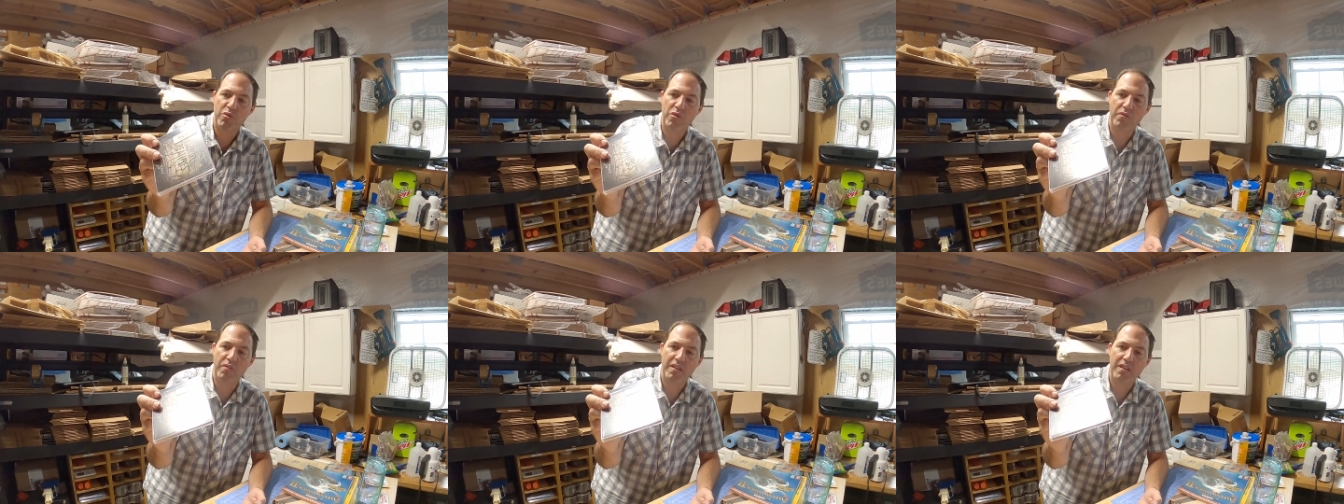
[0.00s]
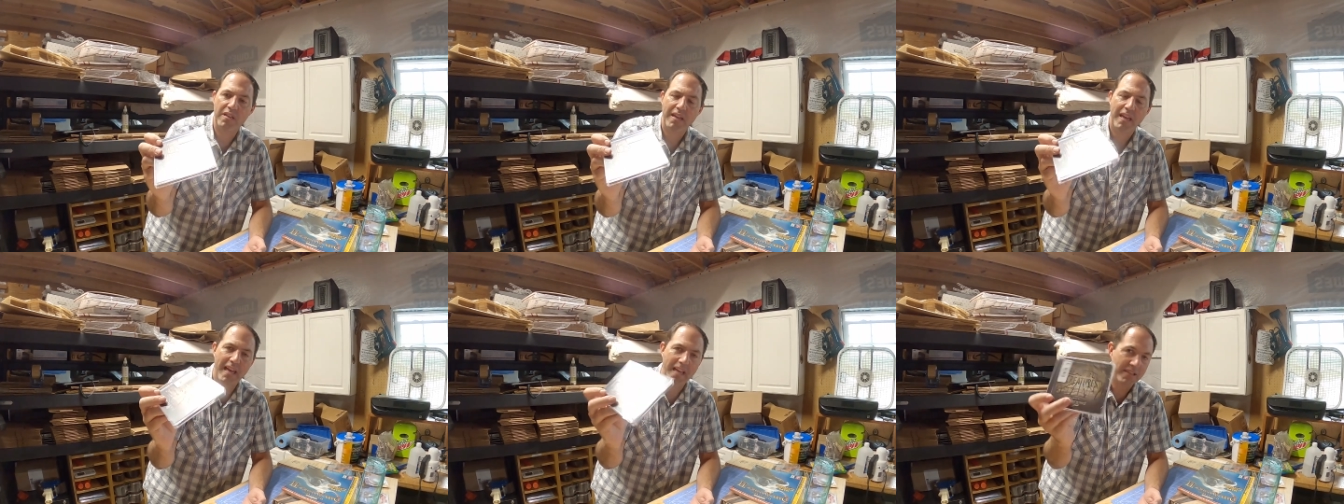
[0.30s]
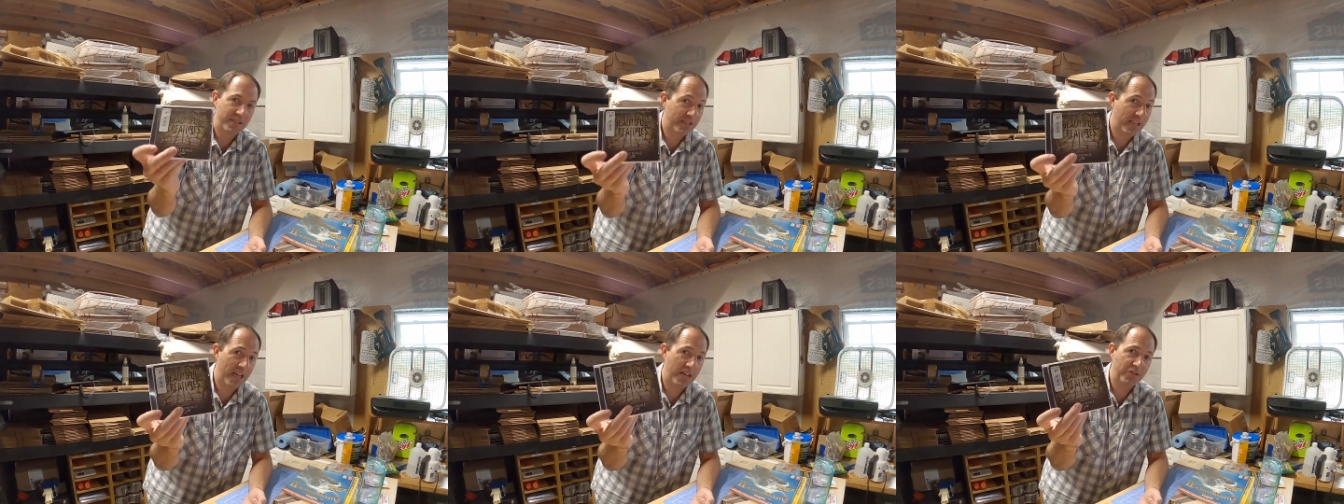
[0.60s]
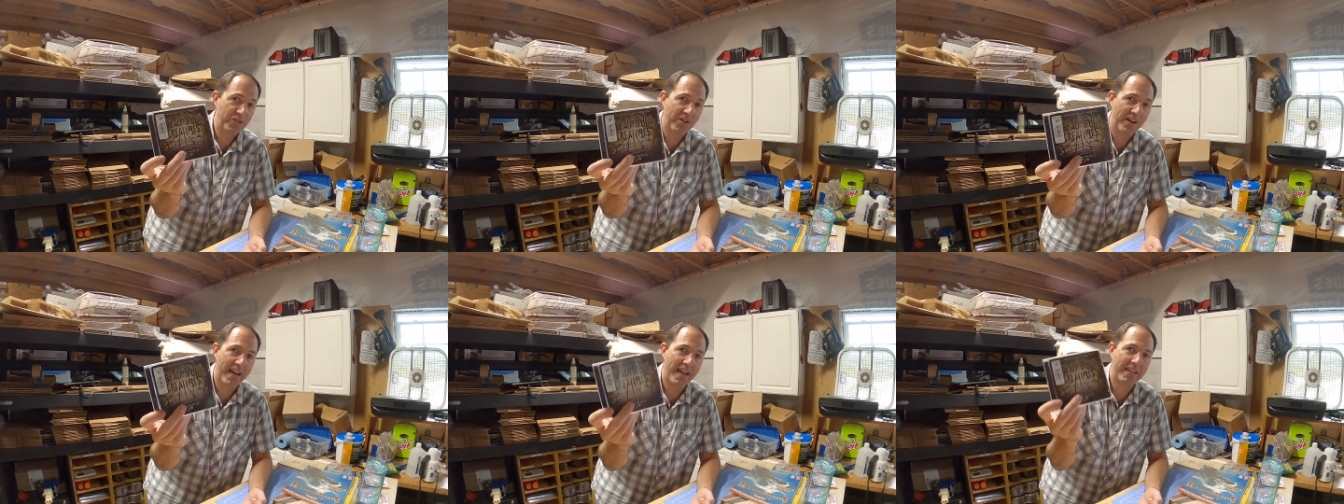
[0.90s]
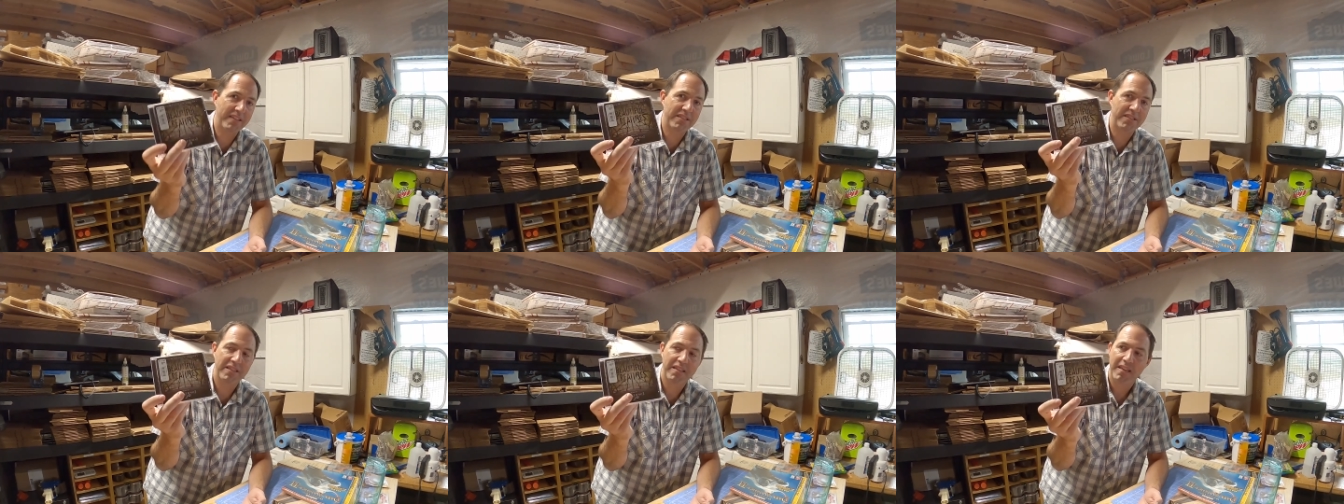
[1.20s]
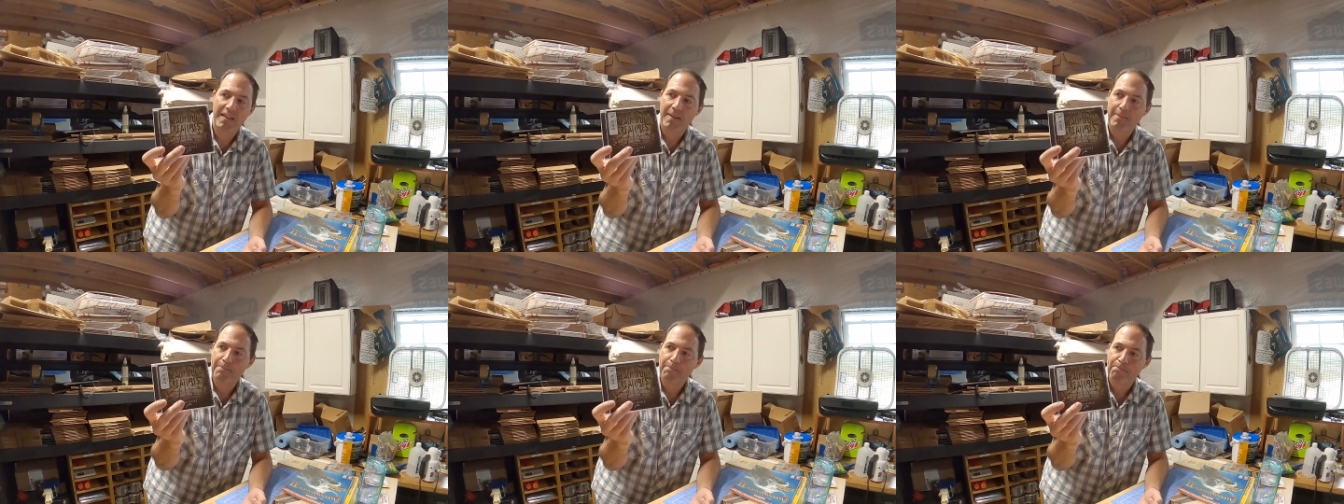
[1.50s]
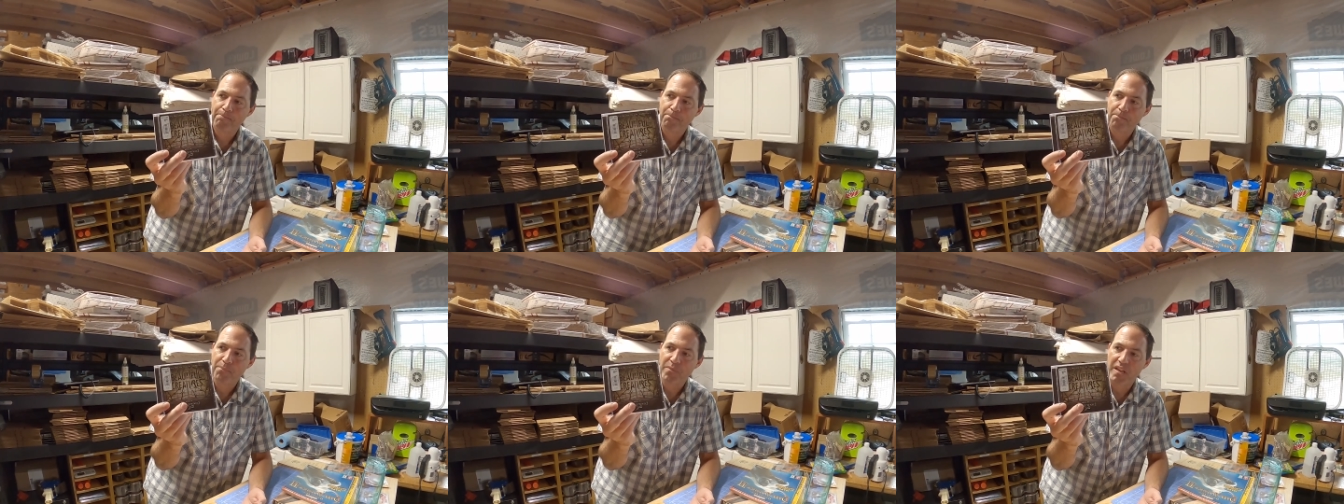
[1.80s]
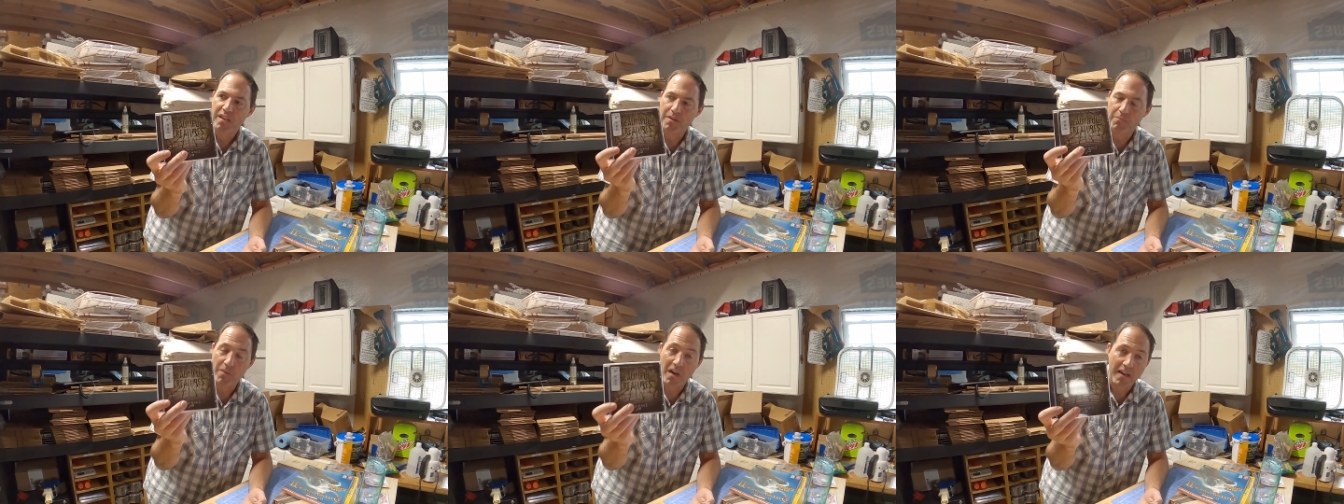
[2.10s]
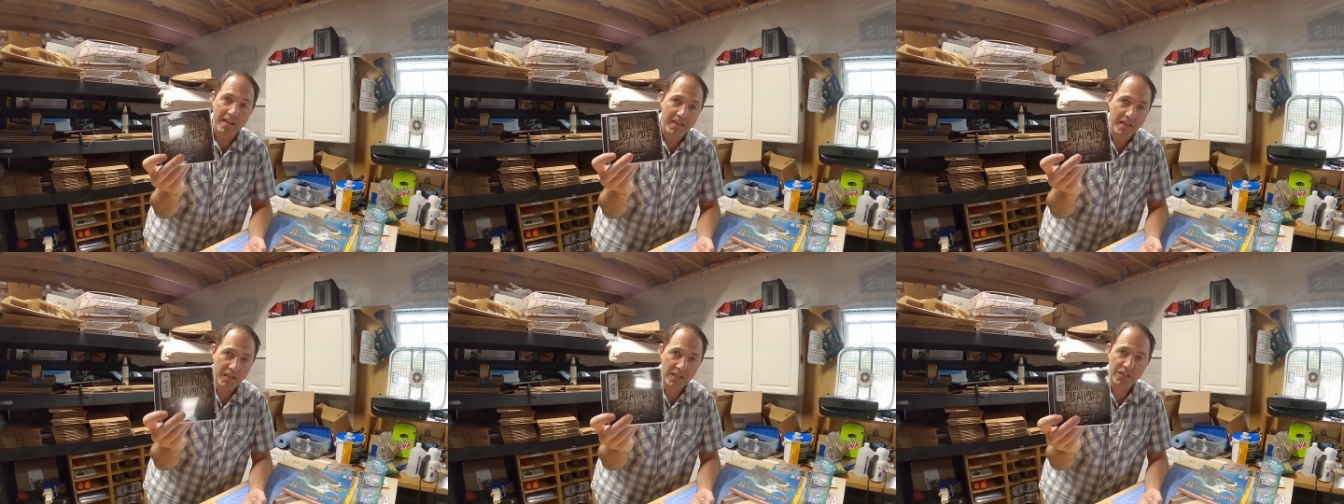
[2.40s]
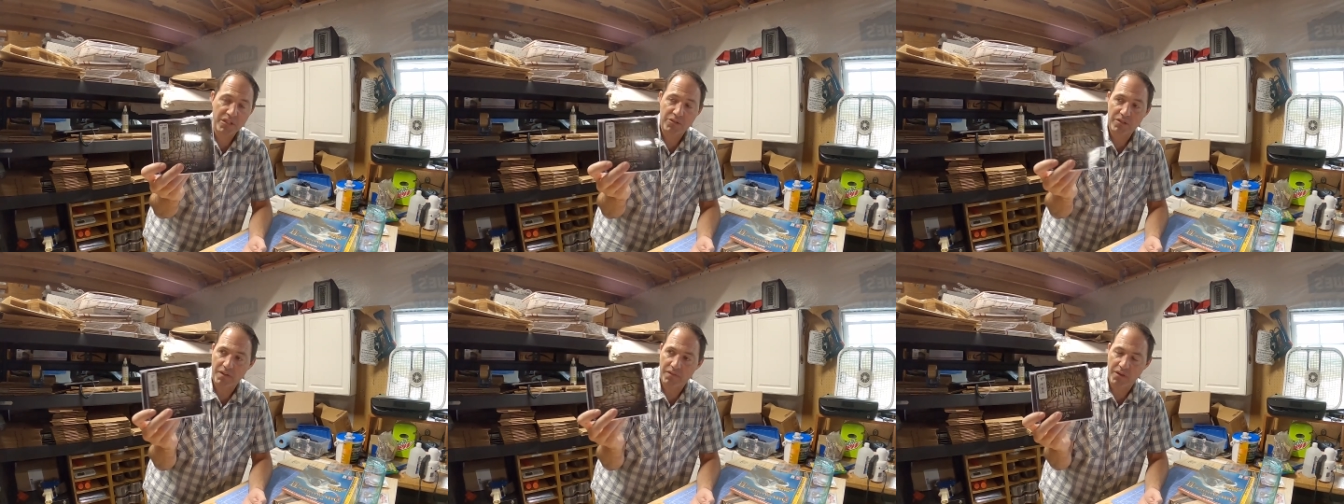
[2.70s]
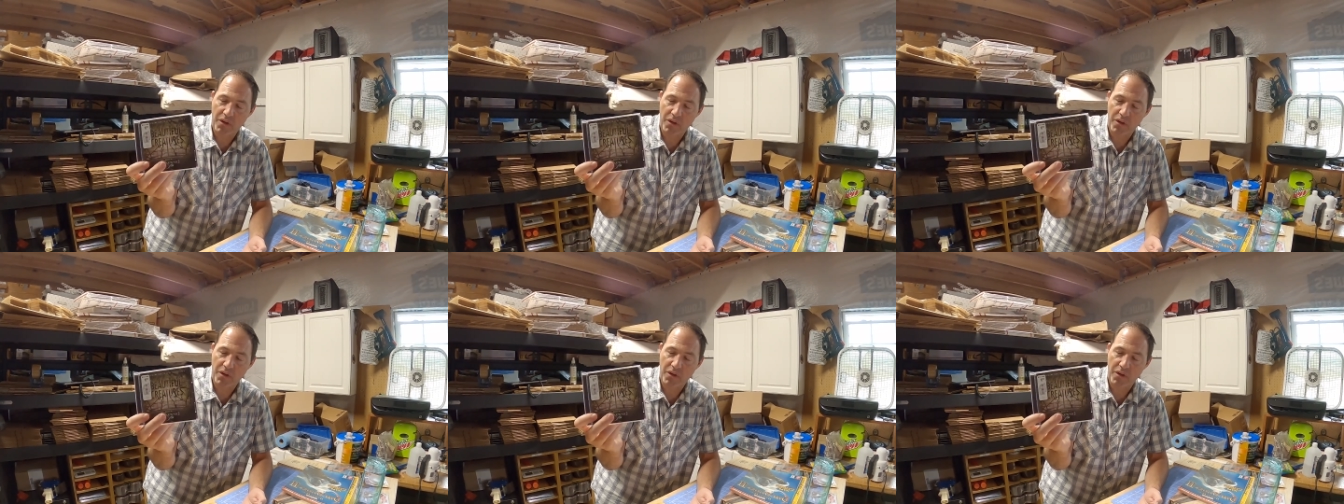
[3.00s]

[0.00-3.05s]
movie. And soundtracks in my history